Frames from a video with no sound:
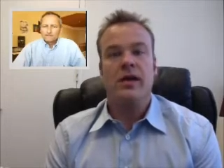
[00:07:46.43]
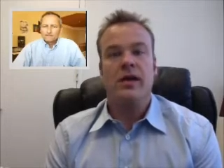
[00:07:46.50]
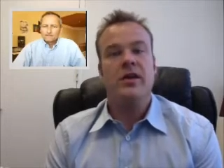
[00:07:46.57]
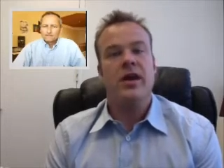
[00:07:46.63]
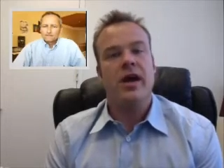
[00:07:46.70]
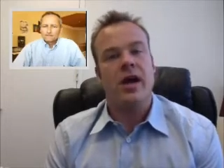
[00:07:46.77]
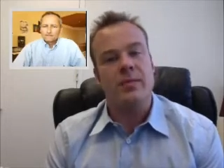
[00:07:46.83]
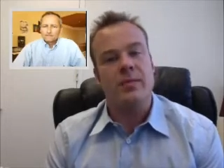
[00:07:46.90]

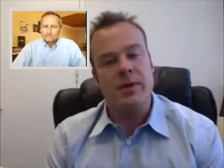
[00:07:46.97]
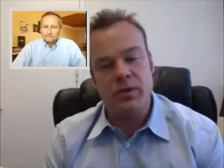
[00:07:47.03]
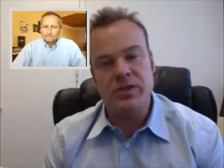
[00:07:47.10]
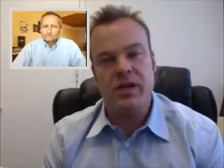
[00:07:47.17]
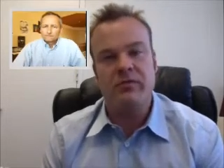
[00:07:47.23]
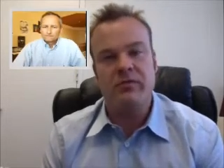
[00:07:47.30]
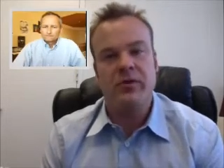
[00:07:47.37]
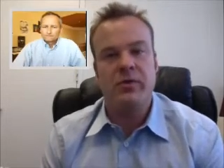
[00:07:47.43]
Yeah, I mean,
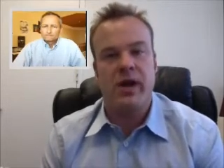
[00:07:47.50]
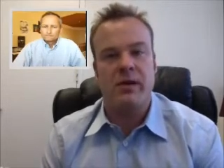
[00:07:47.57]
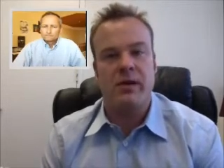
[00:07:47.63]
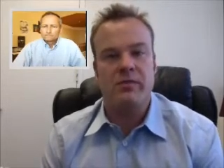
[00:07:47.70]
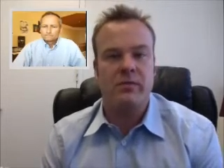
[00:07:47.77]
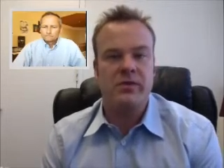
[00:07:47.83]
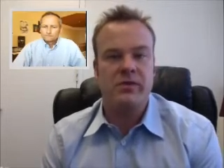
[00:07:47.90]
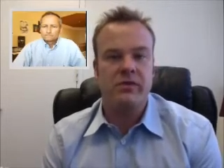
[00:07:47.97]
we're definitely.
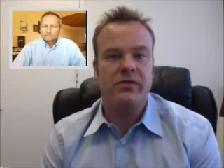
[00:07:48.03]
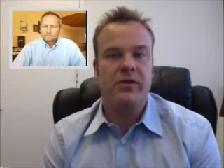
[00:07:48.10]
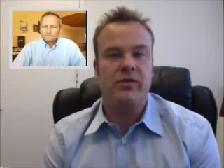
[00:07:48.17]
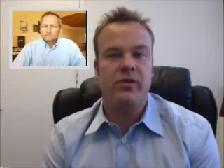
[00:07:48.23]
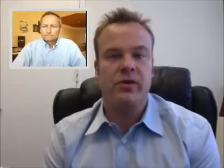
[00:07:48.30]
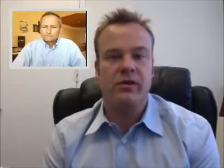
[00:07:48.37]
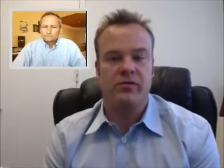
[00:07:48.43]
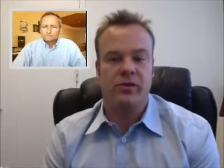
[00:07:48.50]
I'm
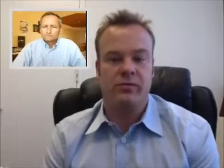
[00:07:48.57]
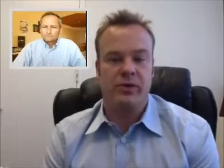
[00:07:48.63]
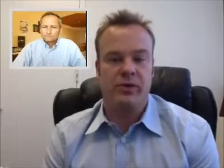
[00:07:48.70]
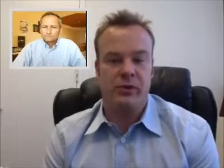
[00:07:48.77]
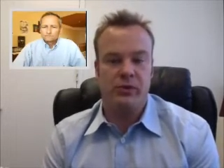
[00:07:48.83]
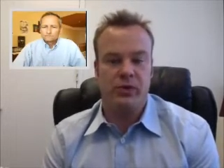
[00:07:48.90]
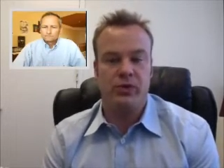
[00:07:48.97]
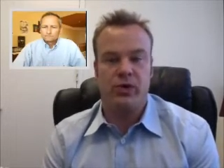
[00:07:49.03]
definitely looking for
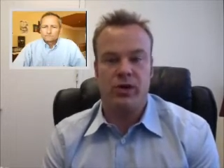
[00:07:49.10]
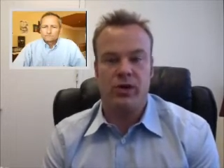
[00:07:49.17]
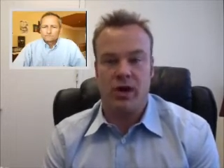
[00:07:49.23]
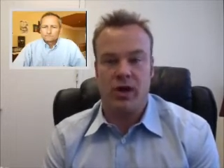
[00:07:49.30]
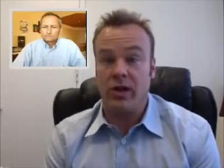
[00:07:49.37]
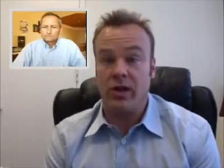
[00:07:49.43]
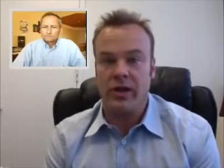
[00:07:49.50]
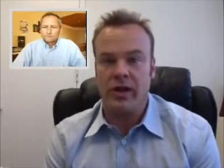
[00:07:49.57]
people who
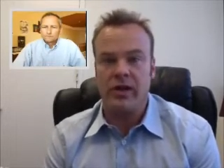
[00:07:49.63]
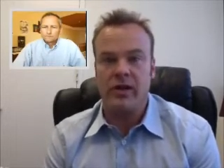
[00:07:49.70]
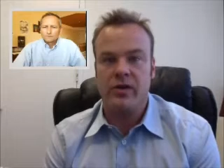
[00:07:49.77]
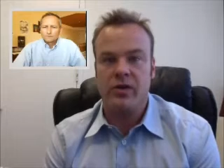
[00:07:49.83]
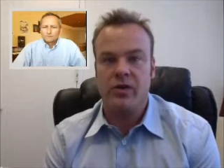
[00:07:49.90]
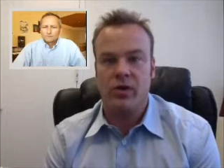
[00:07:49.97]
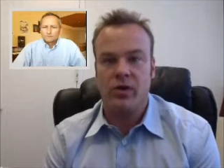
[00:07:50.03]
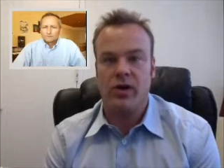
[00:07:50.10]
are all
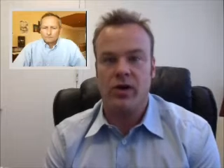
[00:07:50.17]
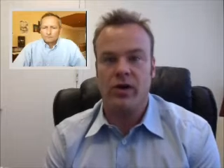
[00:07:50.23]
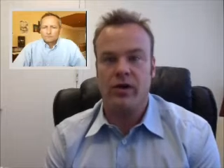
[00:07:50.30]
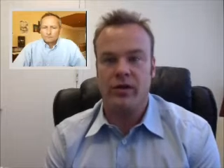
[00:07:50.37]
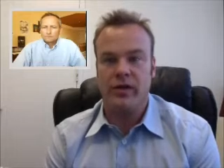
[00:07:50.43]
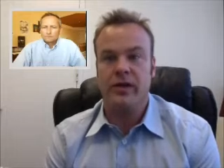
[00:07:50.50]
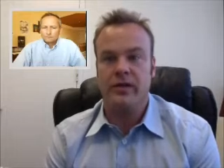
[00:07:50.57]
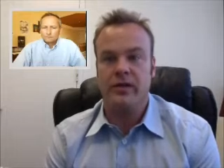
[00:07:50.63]
in and who
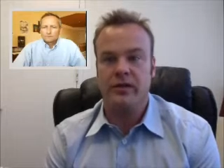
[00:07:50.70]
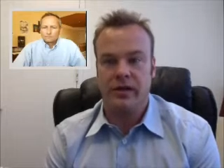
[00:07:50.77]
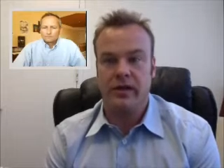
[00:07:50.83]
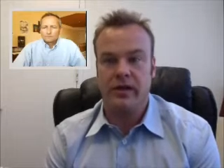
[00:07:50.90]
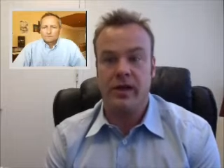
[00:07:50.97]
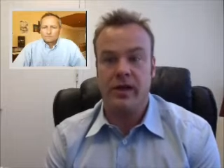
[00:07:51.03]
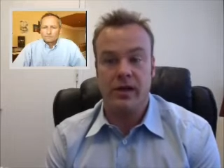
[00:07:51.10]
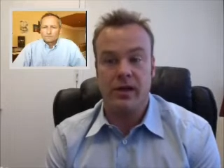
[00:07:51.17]
are in
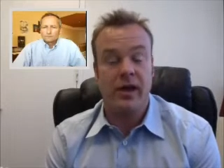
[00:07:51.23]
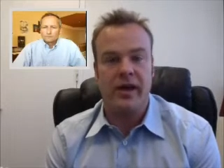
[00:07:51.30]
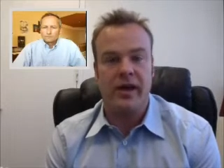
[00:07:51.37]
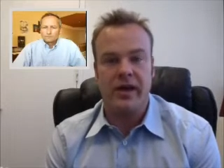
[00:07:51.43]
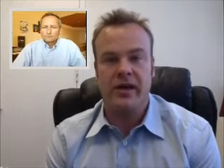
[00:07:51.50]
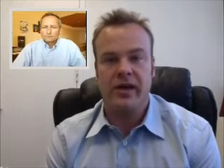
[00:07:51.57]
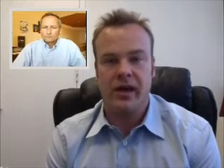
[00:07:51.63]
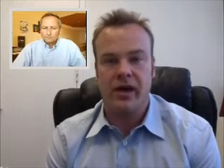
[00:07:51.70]

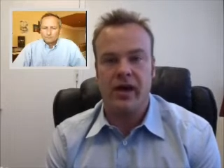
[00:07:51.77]
LA.